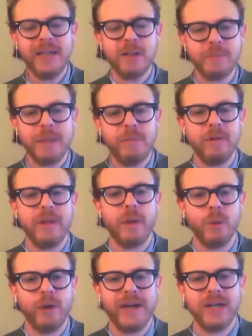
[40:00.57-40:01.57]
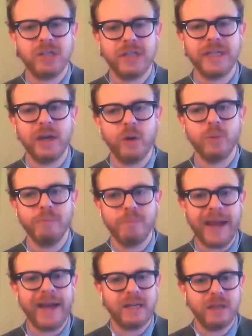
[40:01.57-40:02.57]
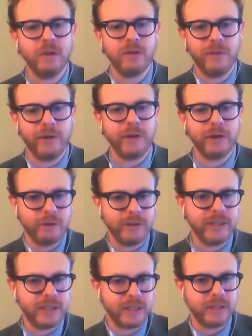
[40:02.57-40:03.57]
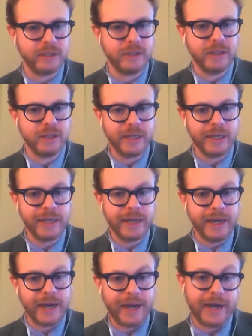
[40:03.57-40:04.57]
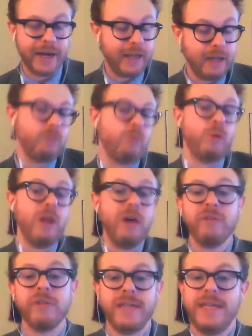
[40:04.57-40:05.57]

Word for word: of people that will actually go back to those very traditional uh, and lovely teachings.